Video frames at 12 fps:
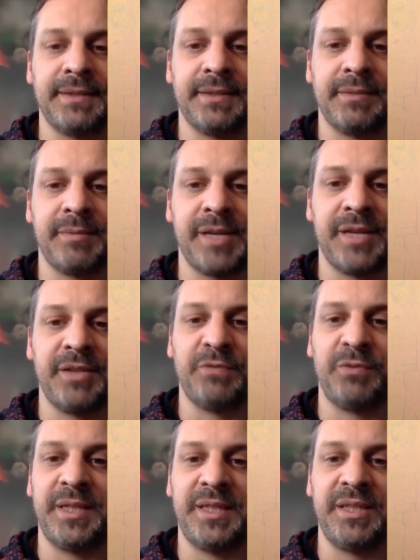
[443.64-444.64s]
I'm kind
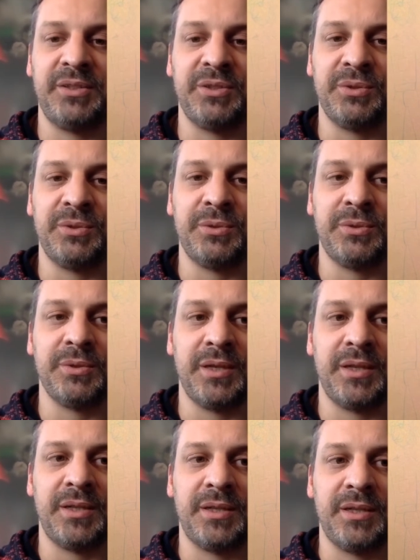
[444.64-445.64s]
of ready to
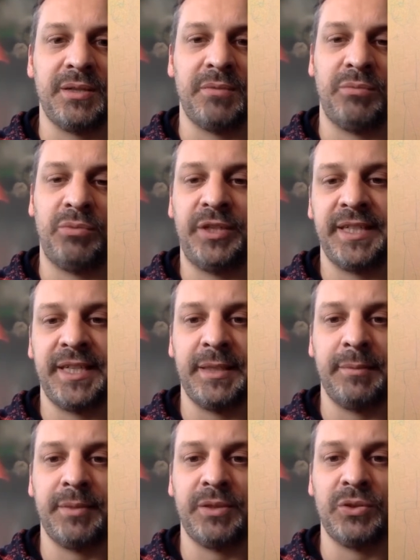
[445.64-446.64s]
bring
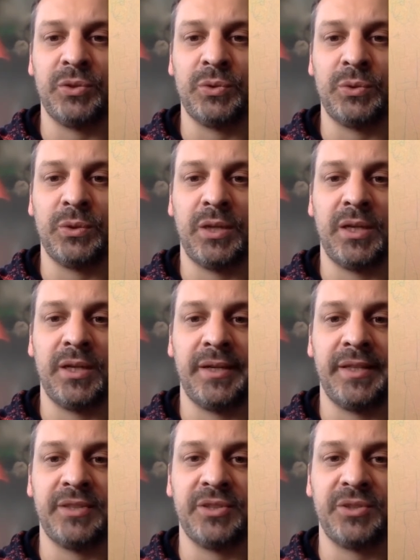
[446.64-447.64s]
him into
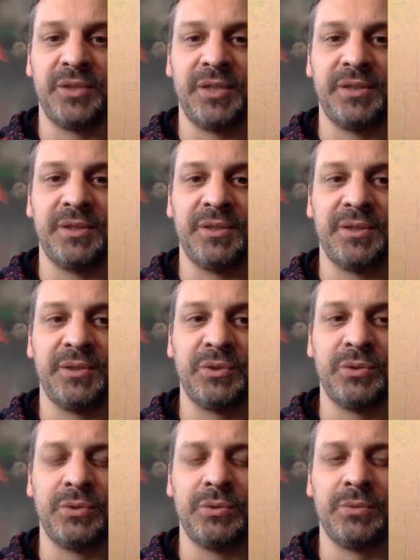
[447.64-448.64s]
Illustrator
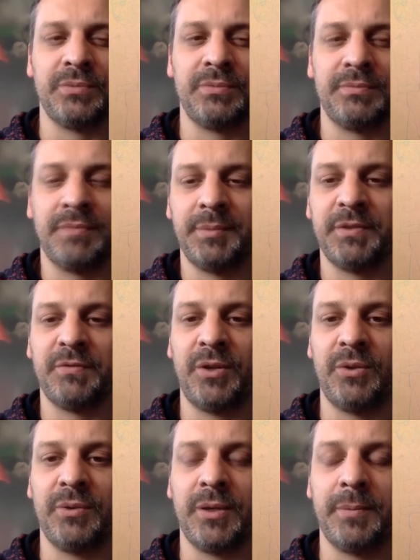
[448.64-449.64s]
to maybe
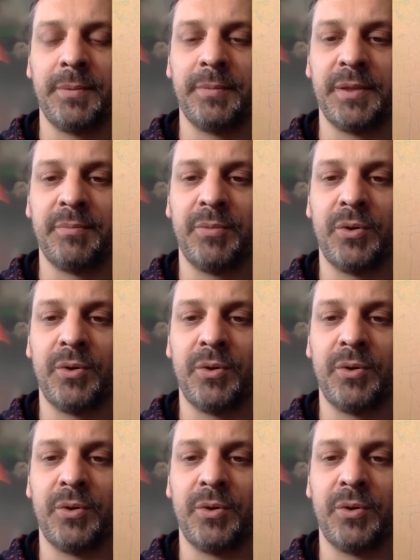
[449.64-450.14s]
follow up a bit